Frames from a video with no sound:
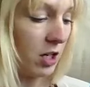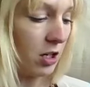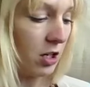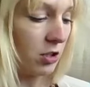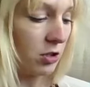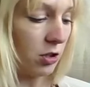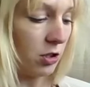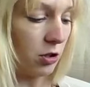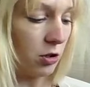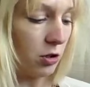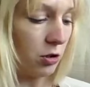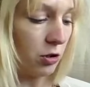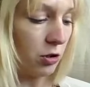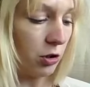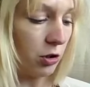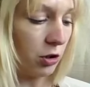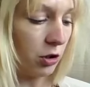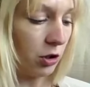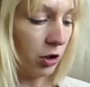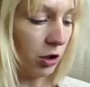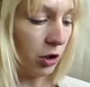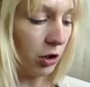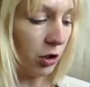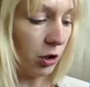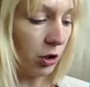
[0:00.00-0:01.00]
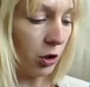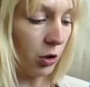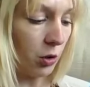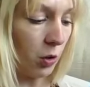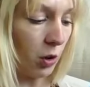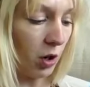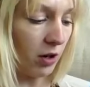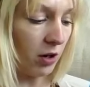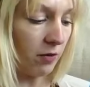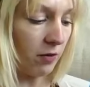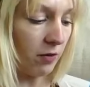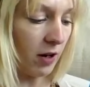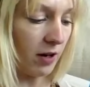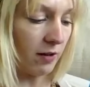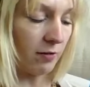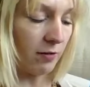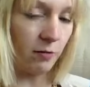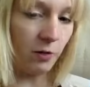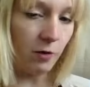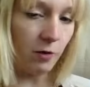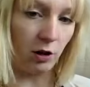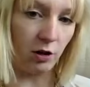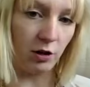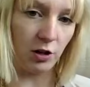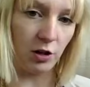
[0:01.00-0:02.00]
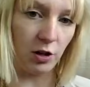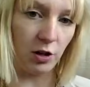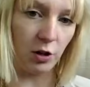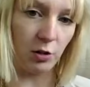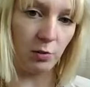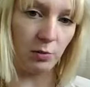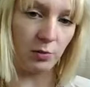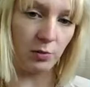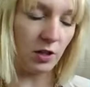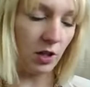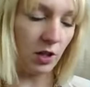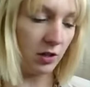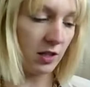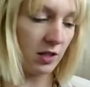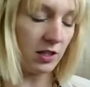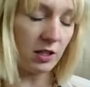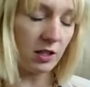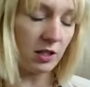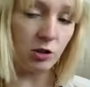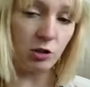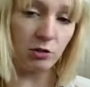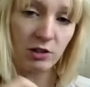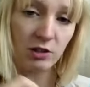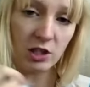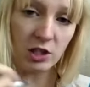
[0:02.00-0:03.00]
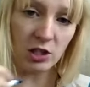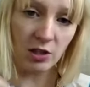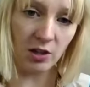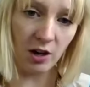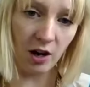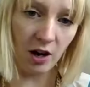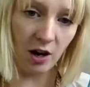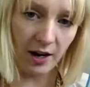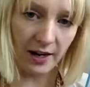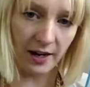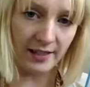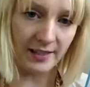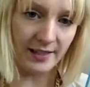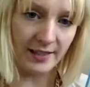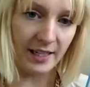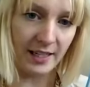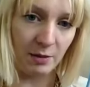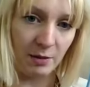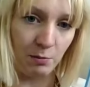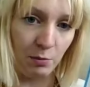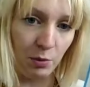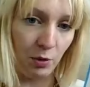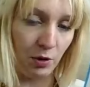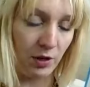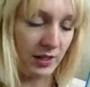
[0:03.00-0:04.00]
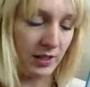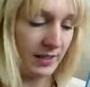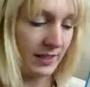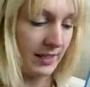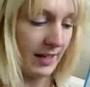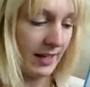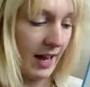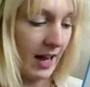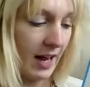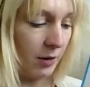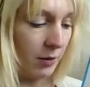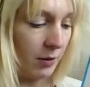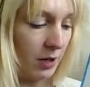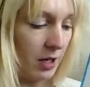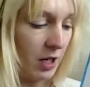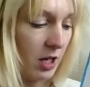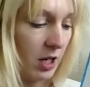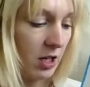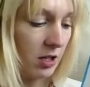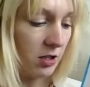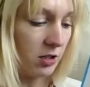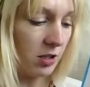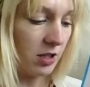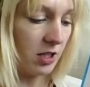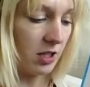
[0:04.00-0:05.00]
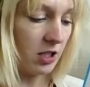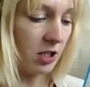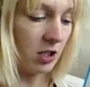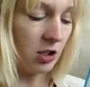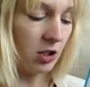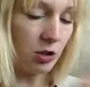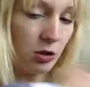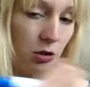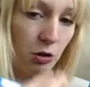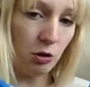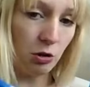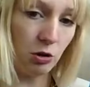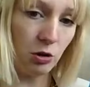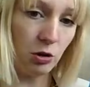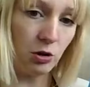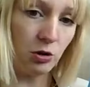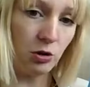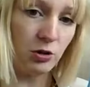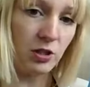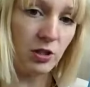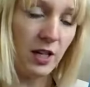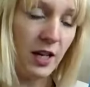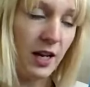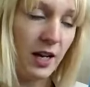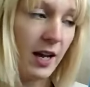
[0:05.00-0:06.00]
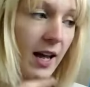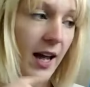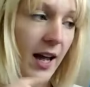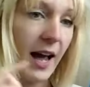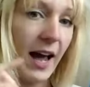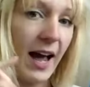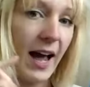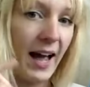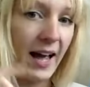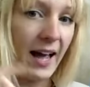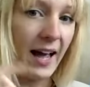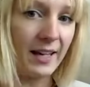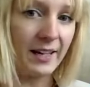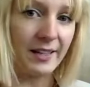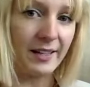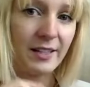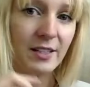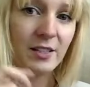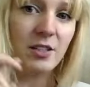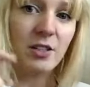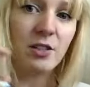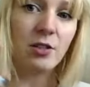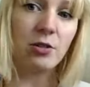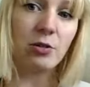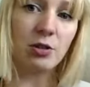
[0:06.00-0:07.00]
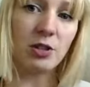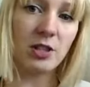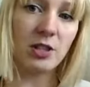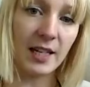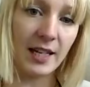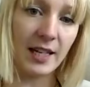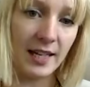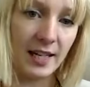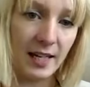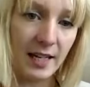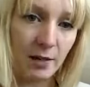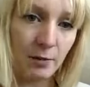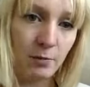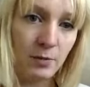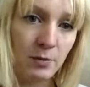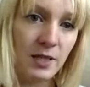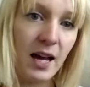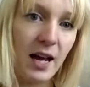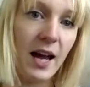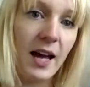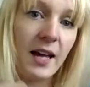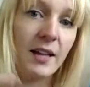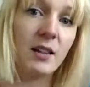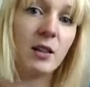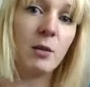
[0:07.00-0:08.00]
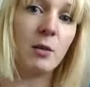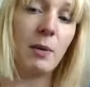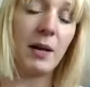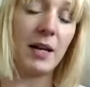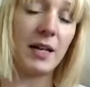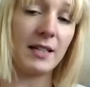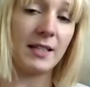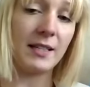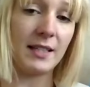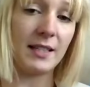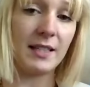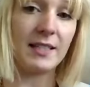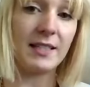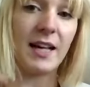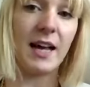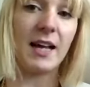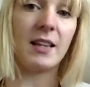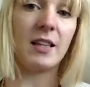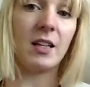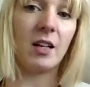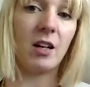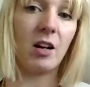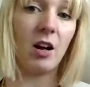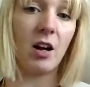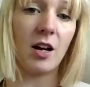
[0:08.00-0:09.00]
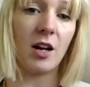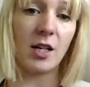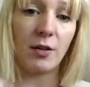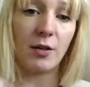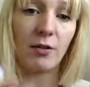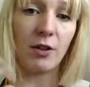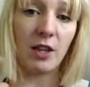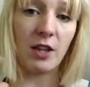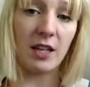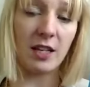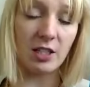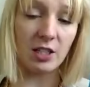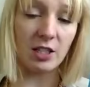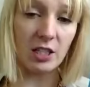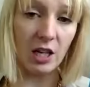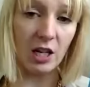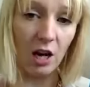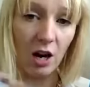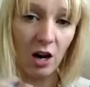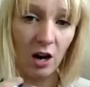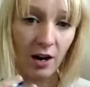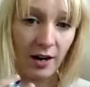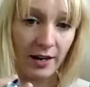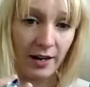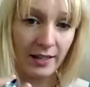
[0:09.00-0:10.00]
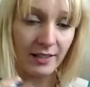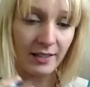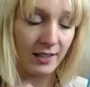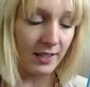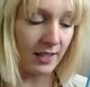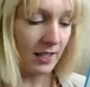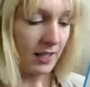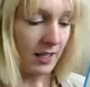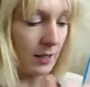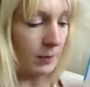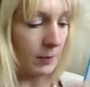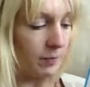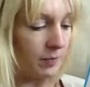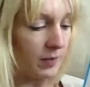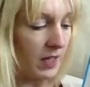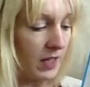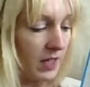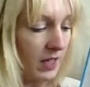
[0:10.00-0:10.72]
So your qualifying volume. So this is your entire team points now. So this is yours and your teams and the PCs and the clients for the entire team.